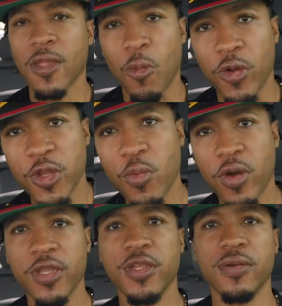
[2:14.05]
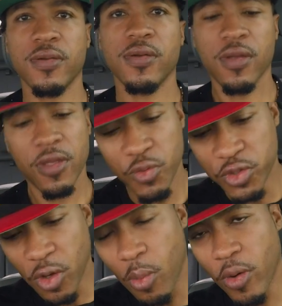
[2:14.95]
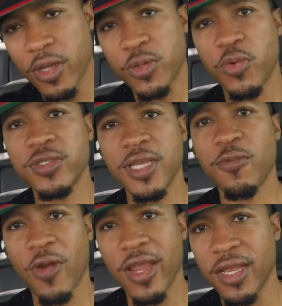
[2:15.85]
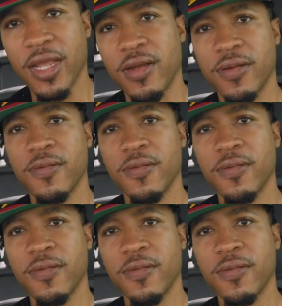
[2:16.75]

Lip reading: What do you want to do? You start working towards that right now.